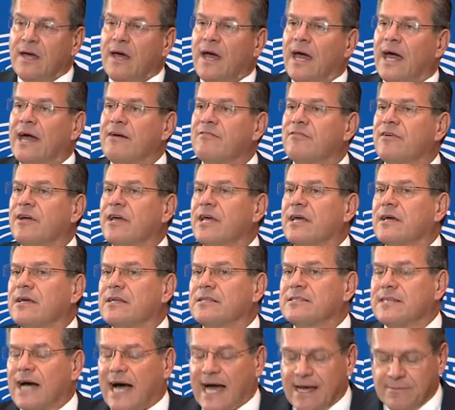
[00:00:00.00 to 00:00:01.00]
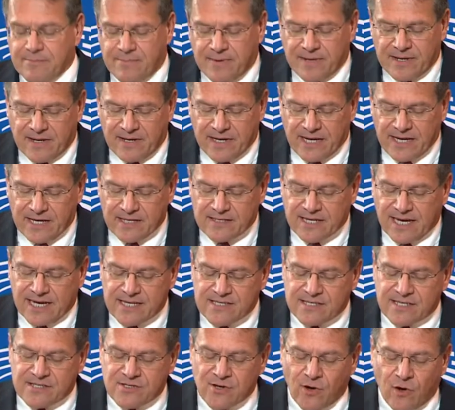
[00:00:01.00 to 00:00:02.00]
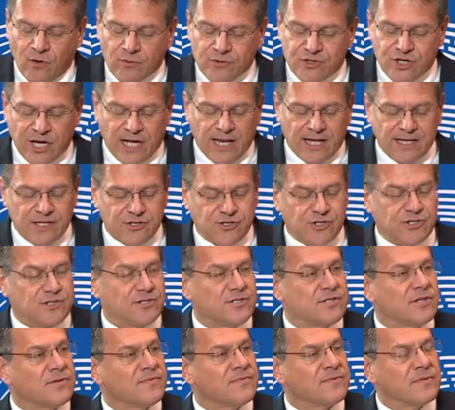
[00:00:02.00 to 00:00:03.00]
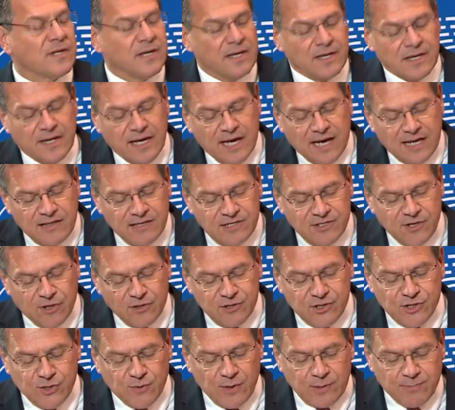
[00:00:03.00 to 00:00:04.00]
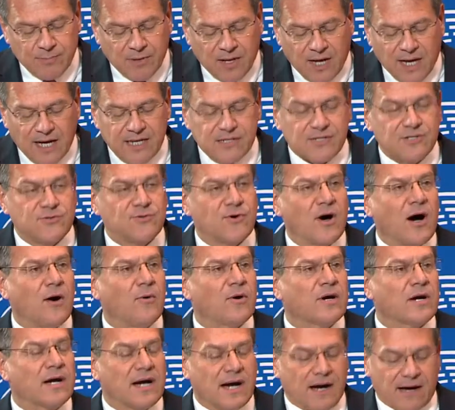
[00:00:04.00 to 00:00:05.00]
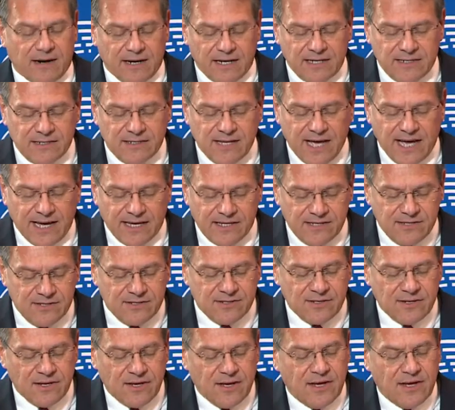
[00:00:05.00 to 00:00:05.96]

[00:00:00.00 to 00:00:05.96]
Every time period has its own challenges, and this also applies to our current days.